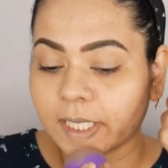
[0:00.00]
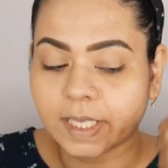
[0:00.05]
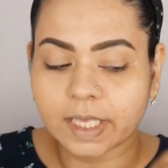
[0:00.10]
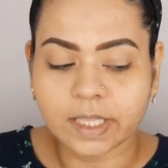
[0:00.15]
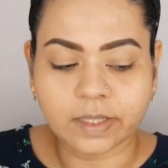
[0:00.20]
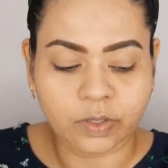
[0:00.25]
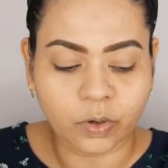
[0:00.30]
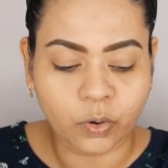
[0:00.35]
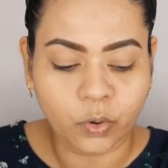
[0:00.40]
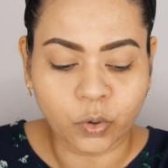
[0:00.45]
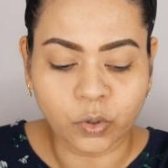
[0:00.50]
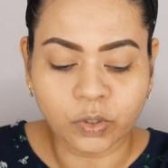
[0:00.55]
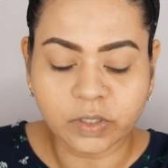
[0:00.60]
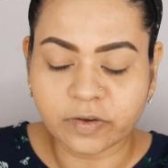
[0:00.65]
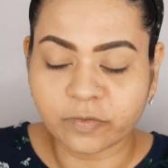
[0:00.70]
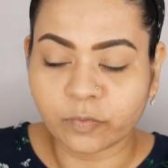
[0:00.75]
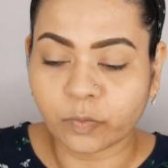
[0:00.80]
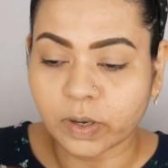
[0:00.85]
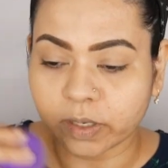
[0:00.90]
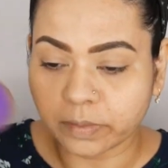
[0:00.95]
And the whole
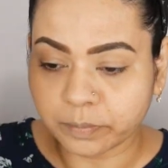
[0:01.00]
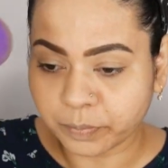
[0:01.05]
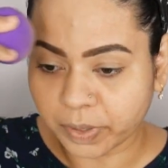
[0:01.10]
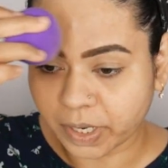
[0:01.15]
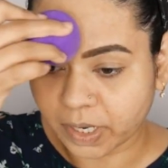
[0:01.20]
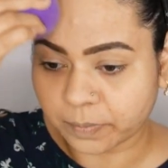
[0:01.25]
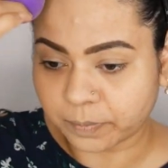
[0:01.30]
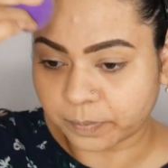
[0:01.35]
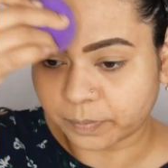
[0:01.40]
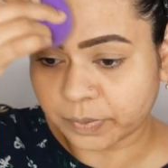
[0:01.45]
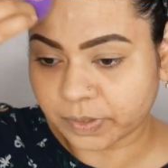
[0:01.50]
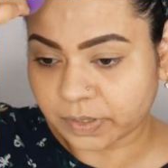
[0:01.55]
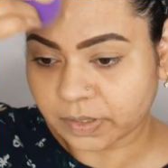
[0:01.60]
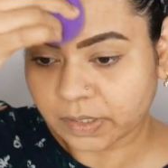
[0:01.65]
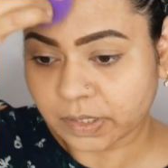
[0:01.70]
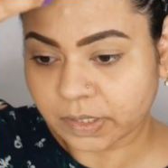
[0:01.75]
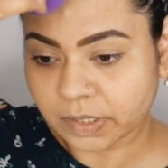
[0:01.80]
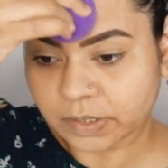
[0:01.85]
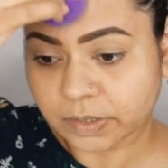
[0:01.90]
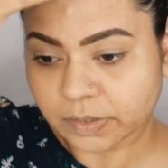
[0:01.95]
of one pump
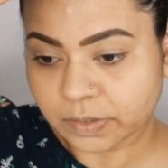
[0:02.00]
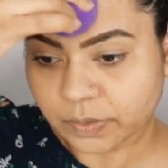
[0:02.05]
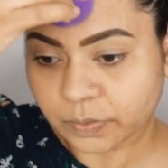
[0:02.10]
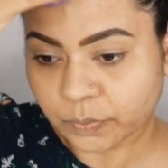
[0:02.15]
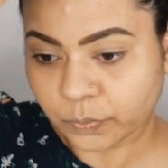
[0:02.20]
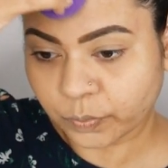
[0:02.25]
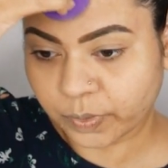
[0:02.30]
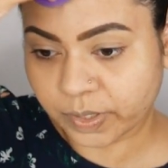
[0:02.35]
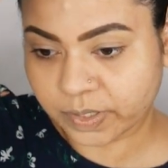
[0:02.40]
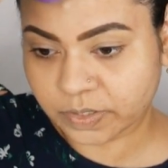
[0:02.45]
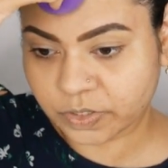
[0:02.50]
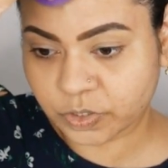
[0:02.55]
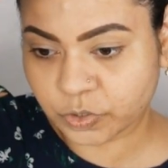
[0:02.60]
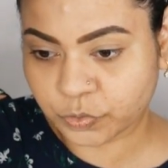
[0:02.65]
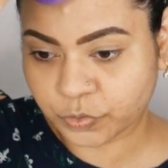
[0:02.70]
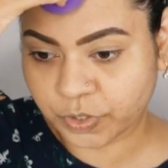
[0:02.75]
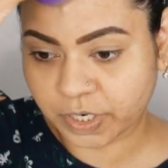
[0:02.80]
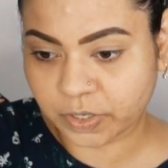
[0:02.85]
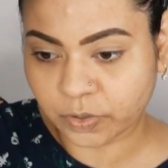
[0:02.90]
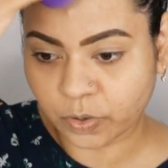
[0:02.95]
went
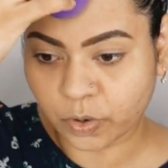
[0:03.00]
straight